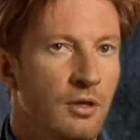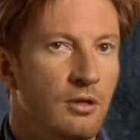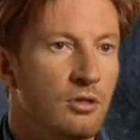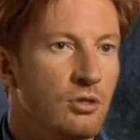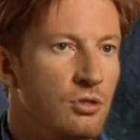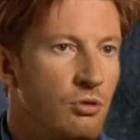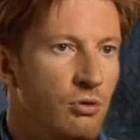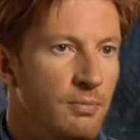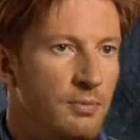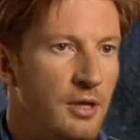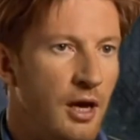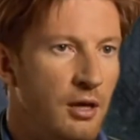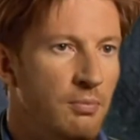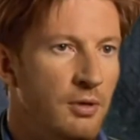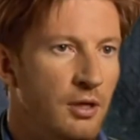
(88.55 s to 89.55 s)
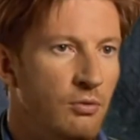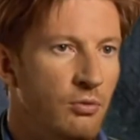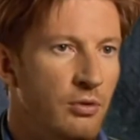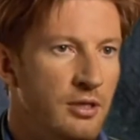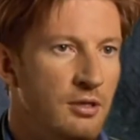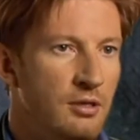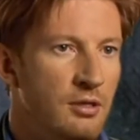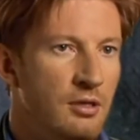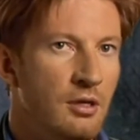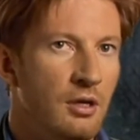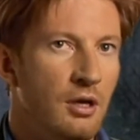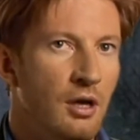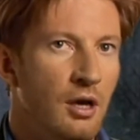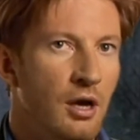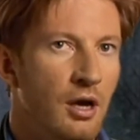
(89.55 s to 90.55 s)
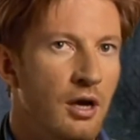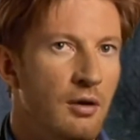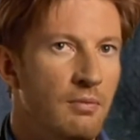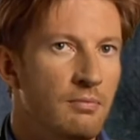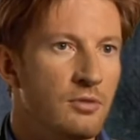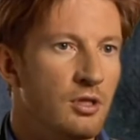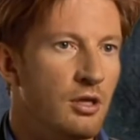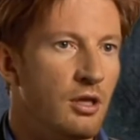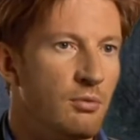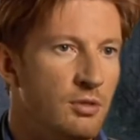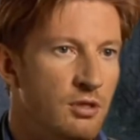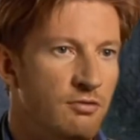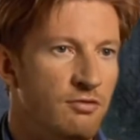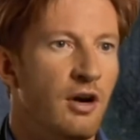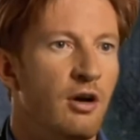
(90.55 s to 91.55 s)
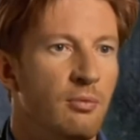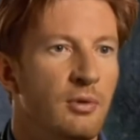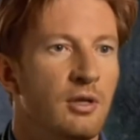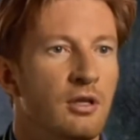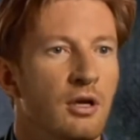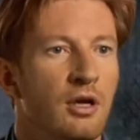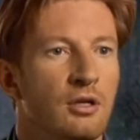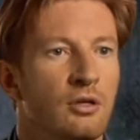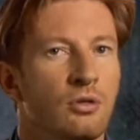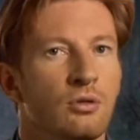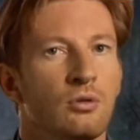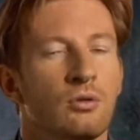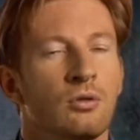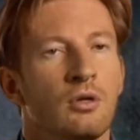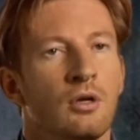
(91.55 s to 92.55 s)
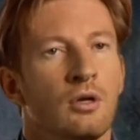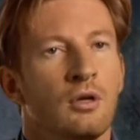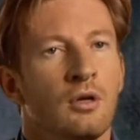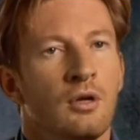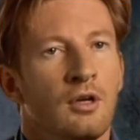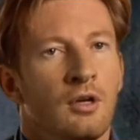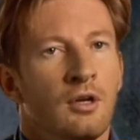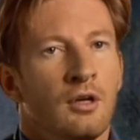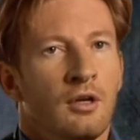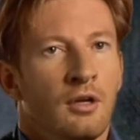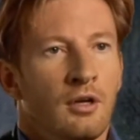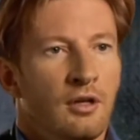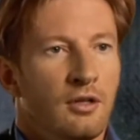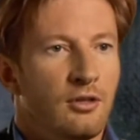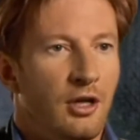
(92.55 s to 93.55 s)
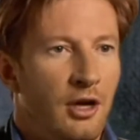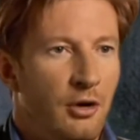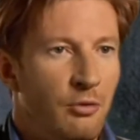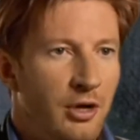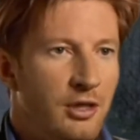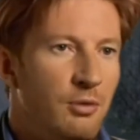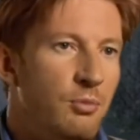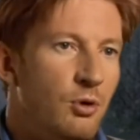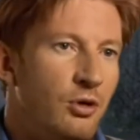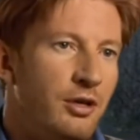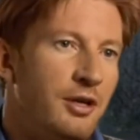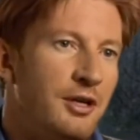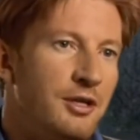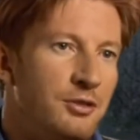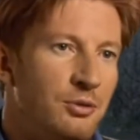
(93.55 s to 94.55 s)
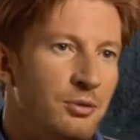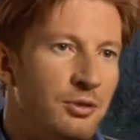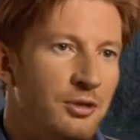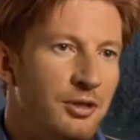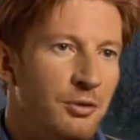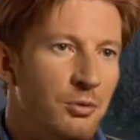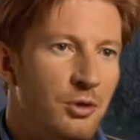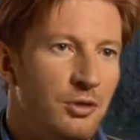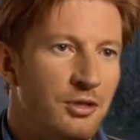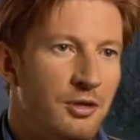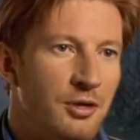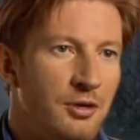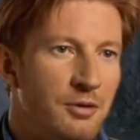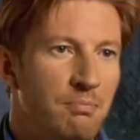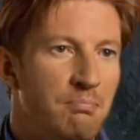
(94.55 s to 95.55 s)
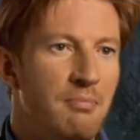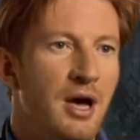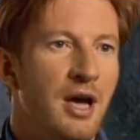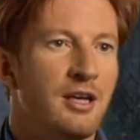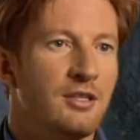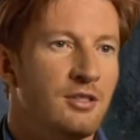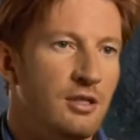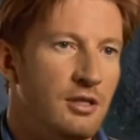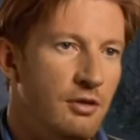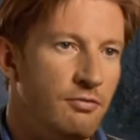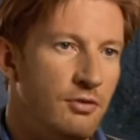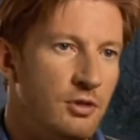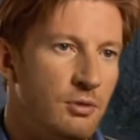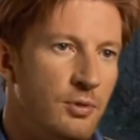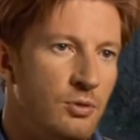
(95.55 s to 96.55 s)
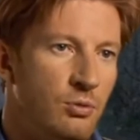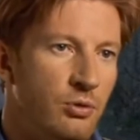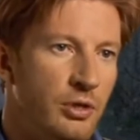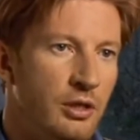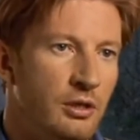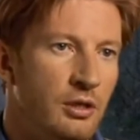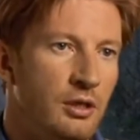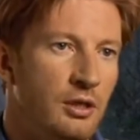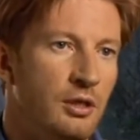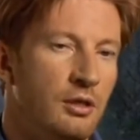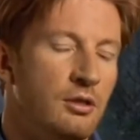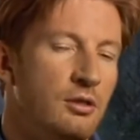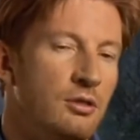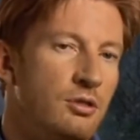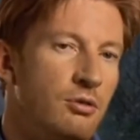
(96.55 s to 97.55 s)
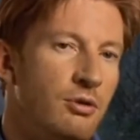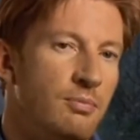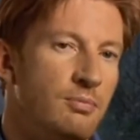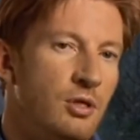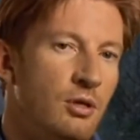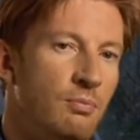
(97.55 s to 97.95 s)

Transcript: The script had been written, um, so that was the Faramir that I knew. Then I read the book and I saw that there was a major difference between the, the script and the